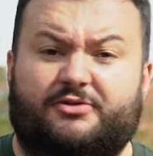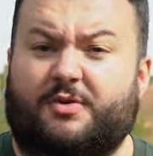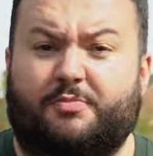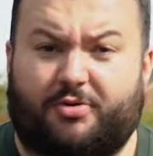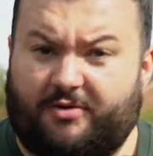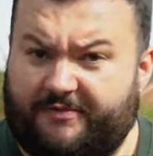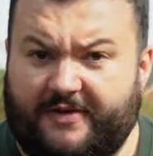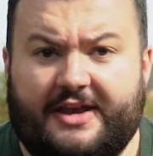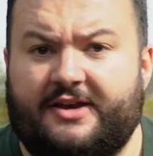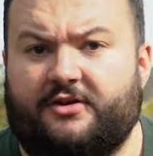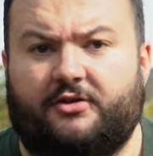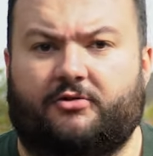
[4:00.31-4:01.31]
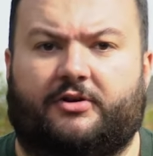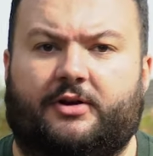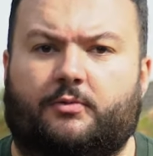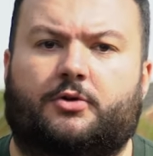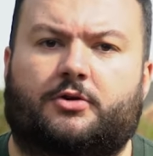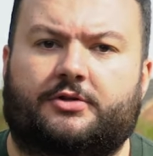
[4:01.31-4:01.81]
to prevent
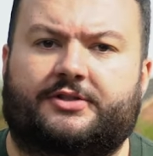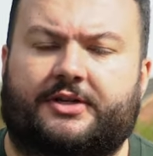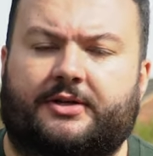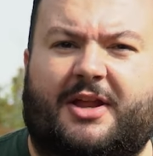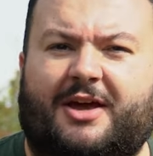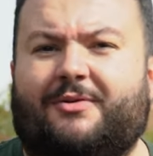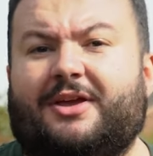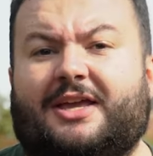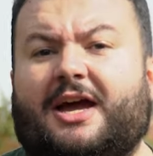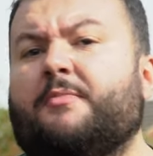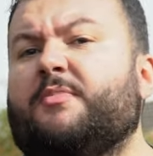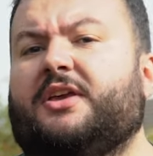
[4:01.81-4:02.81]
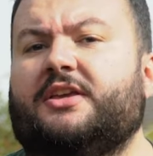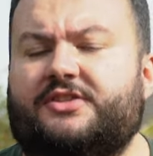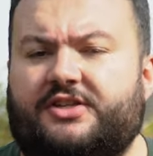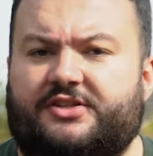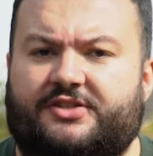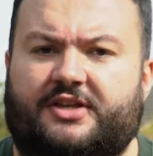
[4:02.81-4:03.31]
green water. Now it can be
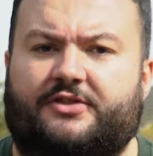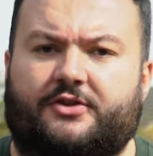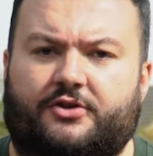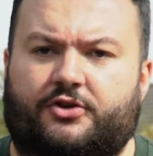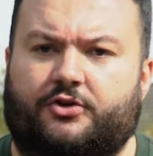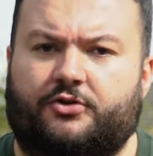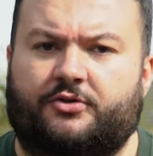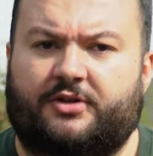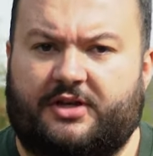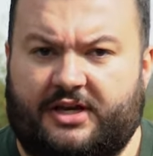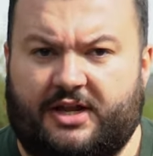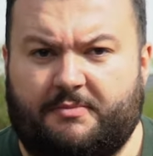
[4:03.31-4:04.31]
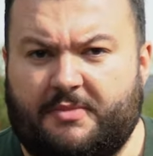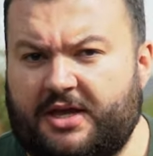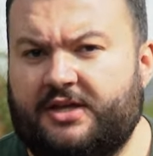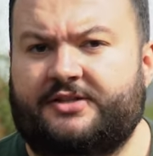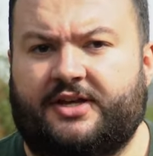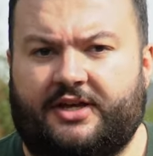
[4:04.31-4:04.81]
easier said than done, and it
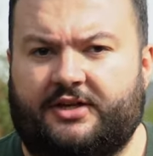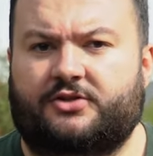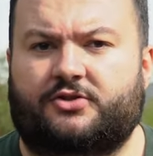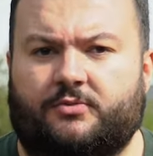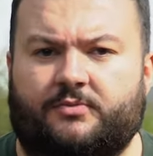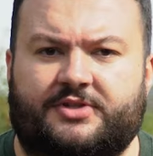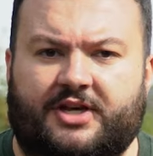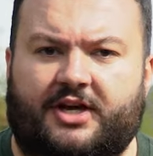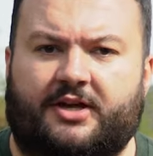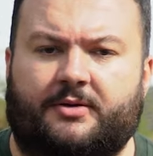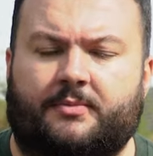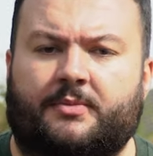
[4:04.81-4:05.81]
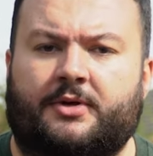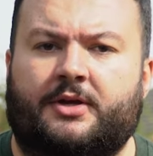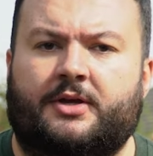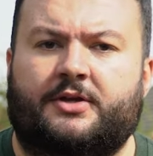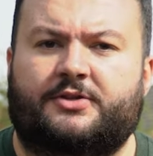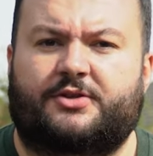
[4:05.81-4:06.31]
may take some time
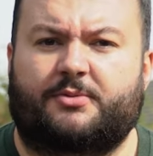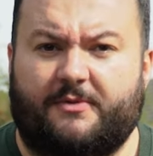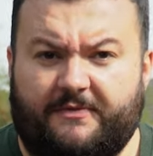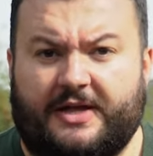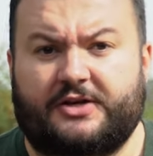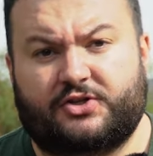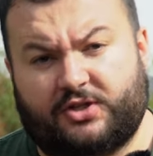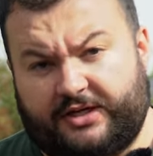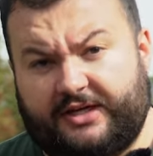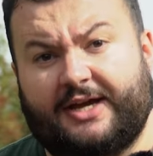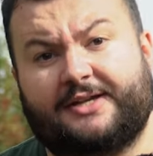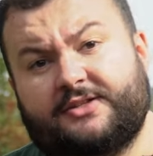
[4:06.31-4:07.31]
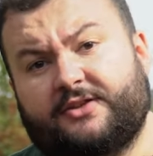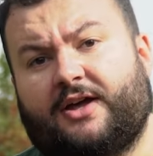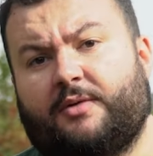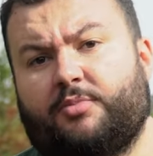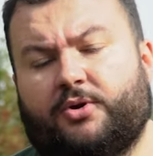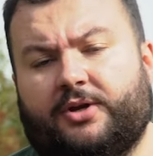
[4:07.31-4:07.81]
to eventually get to
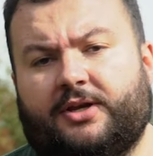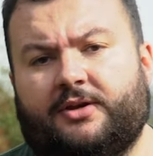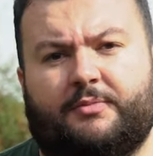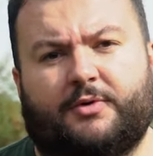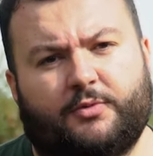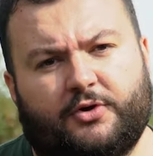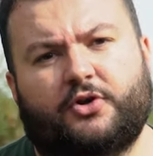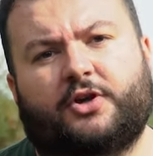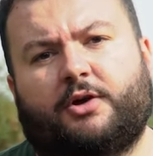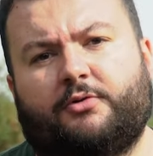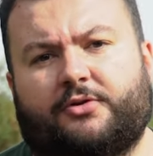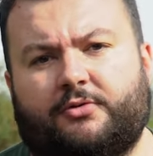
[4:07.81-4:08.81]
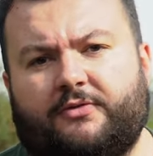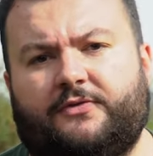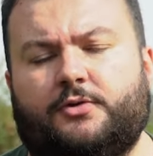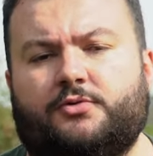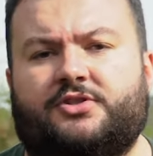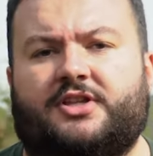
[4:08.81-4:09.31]
that point, but we're going to go through a
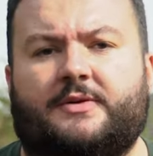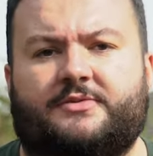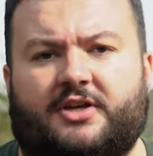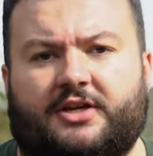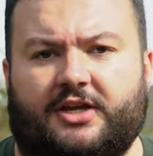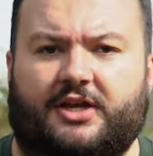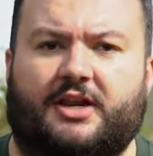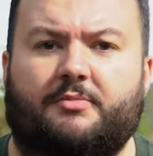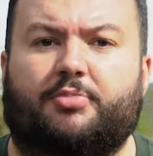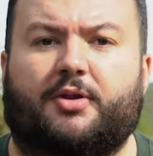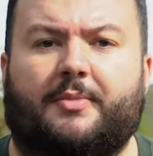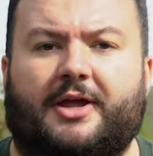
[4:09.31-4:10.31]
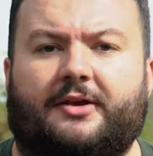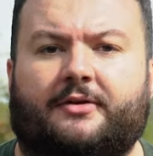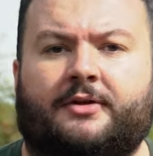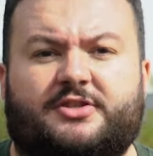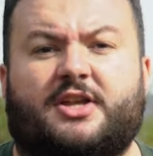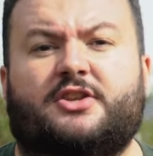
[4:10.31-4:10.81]
few steps that you can implement,
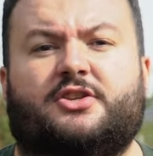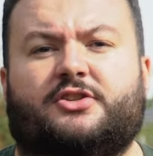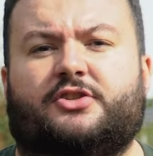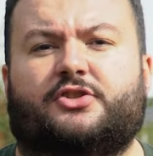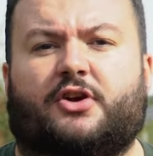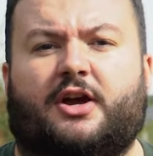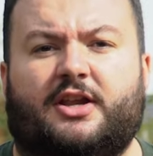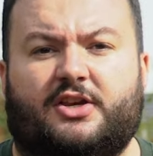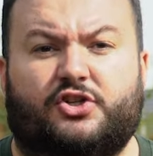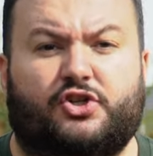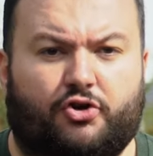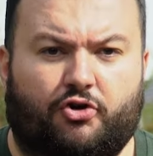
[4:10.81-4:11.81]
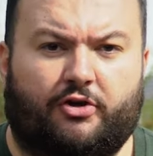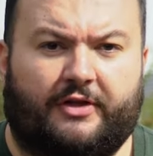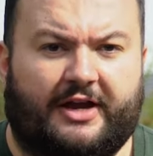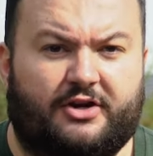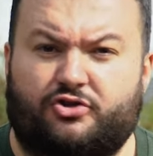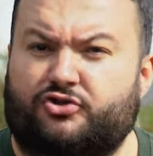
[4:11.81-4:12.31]
essentially to try and ensure
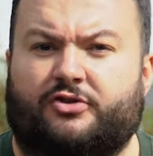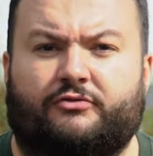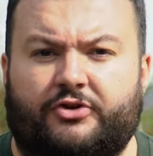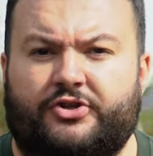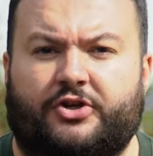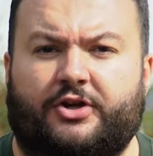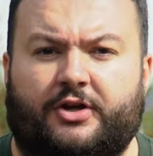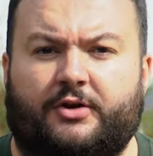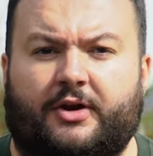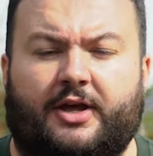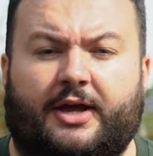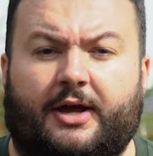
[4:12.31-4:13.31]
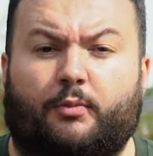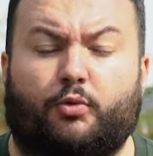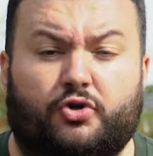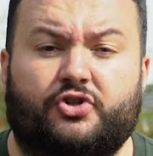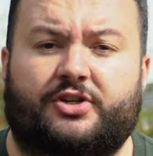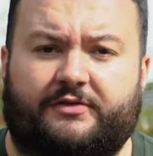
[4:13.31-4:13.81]
that it doesn't return
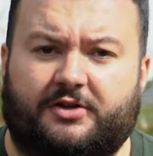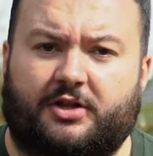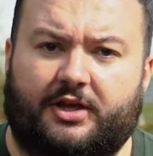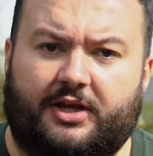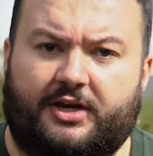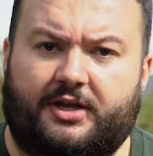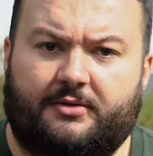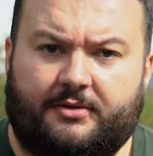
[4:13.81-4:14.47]
once you've cleared it.